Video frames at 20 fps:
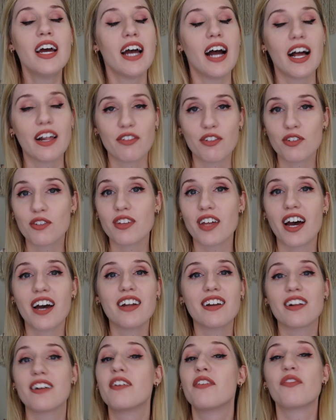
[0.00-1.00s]
And if you do
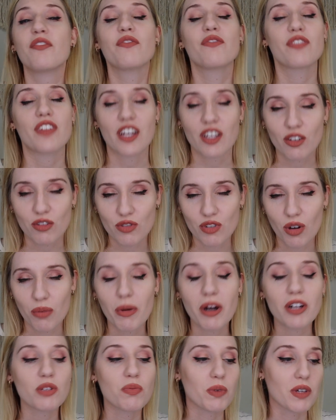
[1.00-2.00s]
that, thank you so
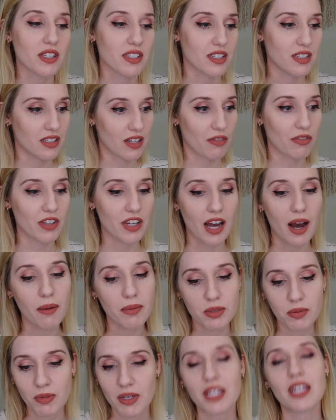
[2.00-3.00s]
much, because it definitely
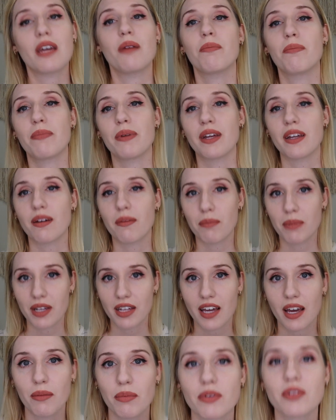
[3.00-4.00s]
helps me keep being
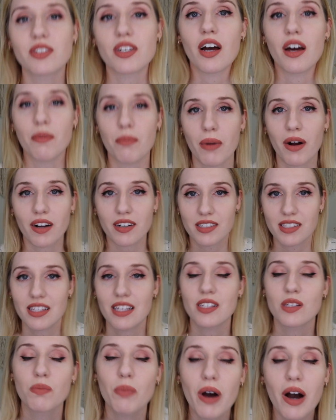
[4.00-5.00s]
able to unbox
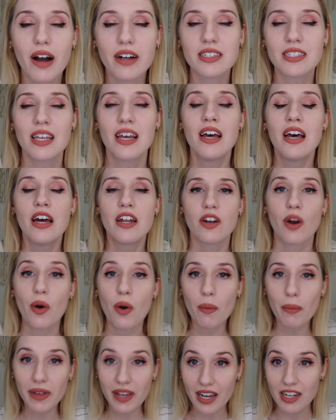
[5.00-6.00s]
this box. Now,
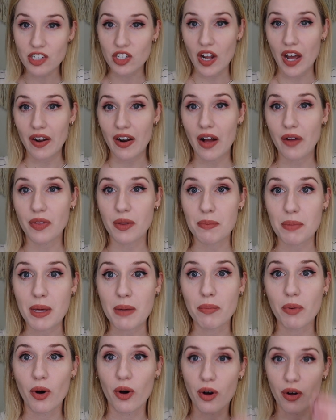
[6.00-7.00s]
normally I shout out the
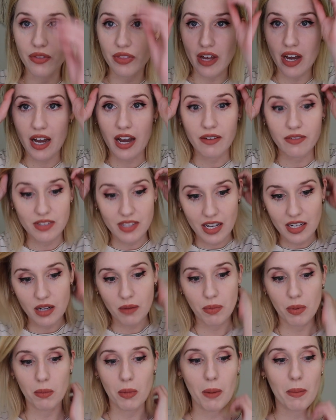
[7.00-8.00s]
people that have signed
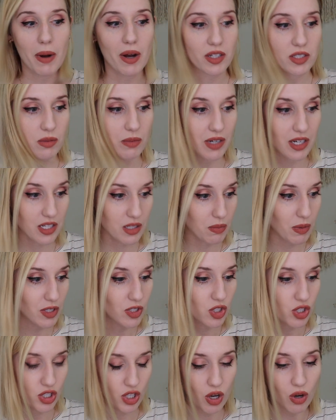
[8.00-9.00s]
up with my box, but it has been
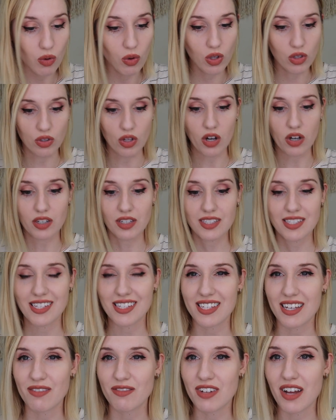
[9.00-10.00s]
so long
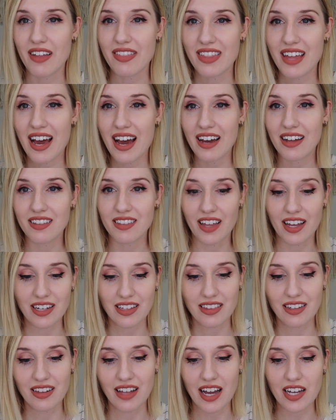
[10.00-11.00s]
since I've done that,
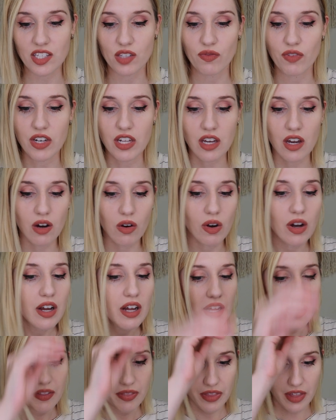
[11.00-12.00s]
like the last video,
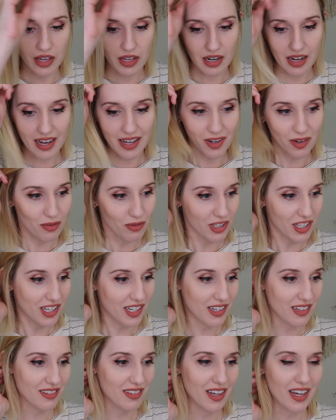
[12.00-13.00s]
that I
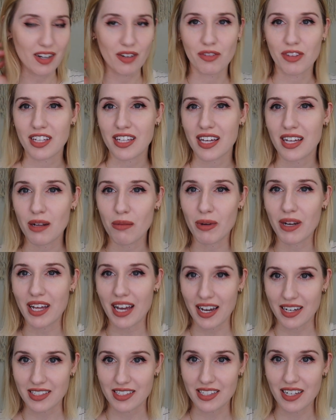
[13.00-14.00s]
don't think anybody
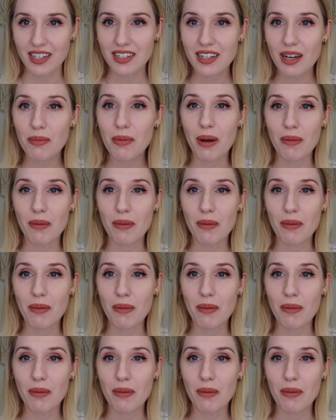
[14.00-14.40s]
has signed up.